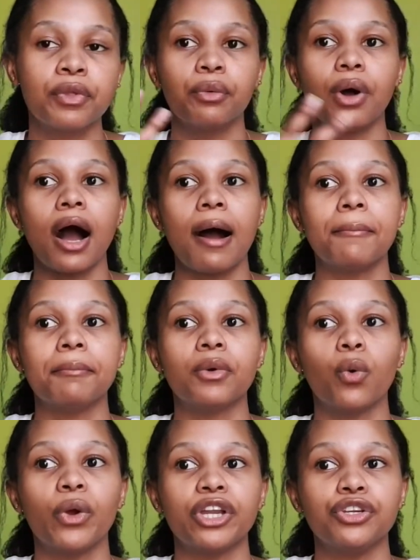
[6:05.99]

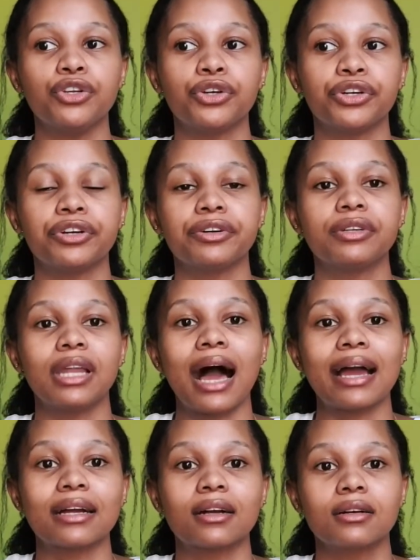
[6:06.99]
when you're
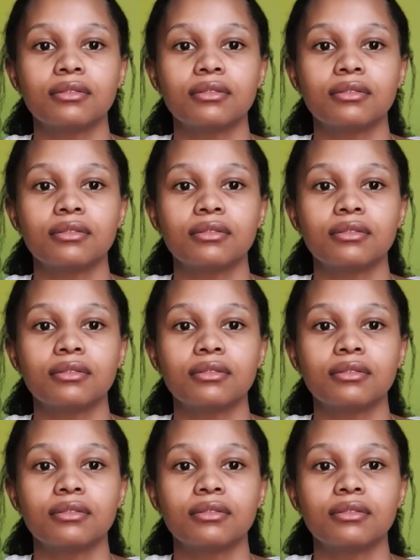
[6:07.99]
like